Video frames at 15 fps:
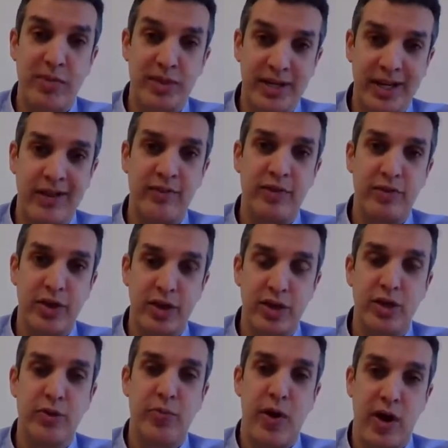to give you the
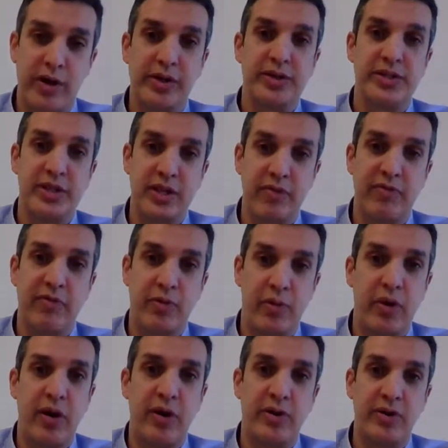new policy
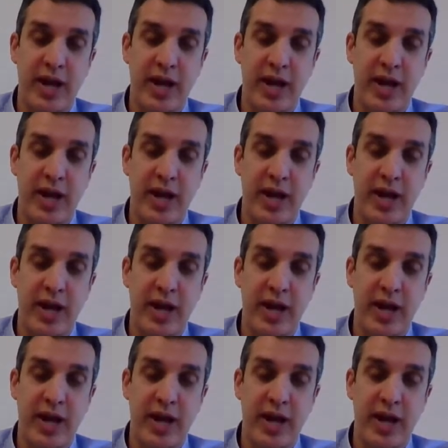for